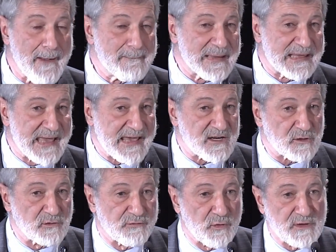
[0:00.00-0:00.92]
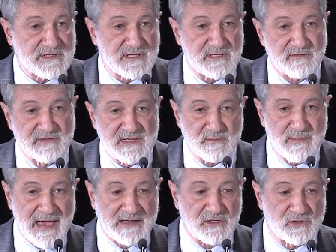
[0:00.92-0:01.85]
Mechanical forces of this
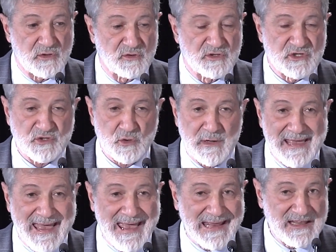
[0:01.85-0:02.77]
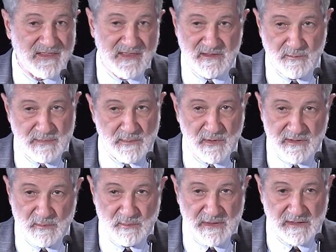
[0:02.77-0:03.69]
magnitude destroy anything that people
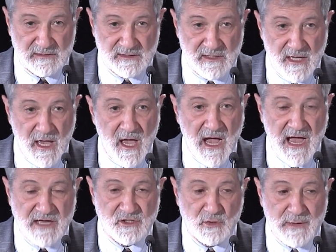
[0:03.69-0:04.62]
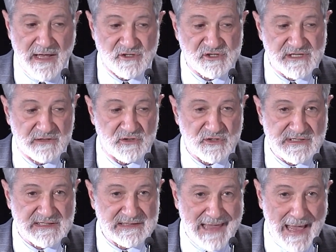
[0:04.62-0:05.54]
can build. Underground shelters
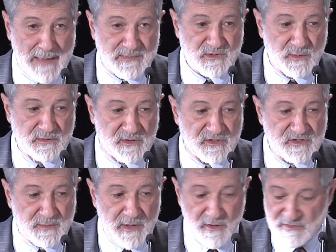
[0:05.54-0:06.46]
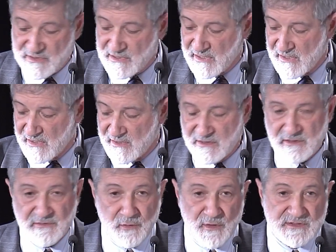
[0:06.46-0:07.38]
collapse when they're exposed
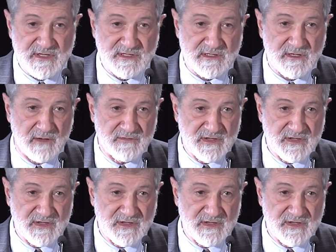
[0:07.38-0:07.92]
to forces of